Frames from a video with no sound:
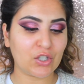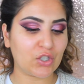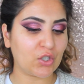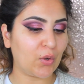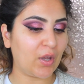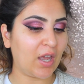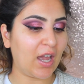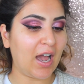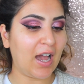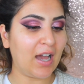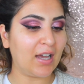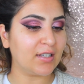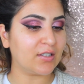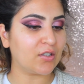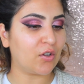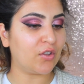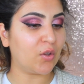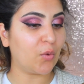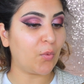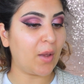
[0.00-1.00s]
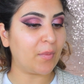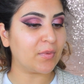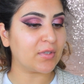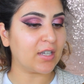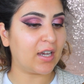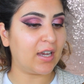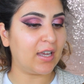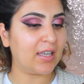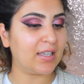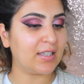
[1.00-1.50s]
So it has, on the
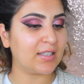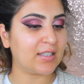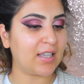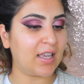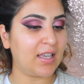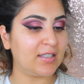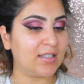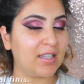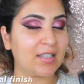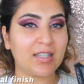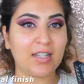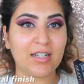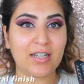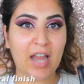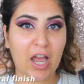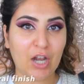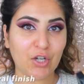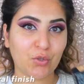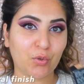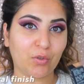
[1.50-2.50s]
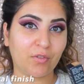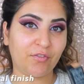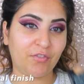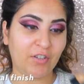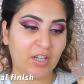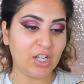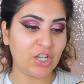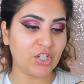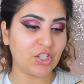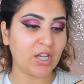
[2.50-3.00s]
website, it says it's a natural
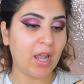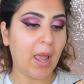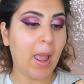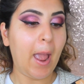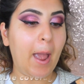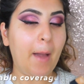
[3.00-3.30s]
finish,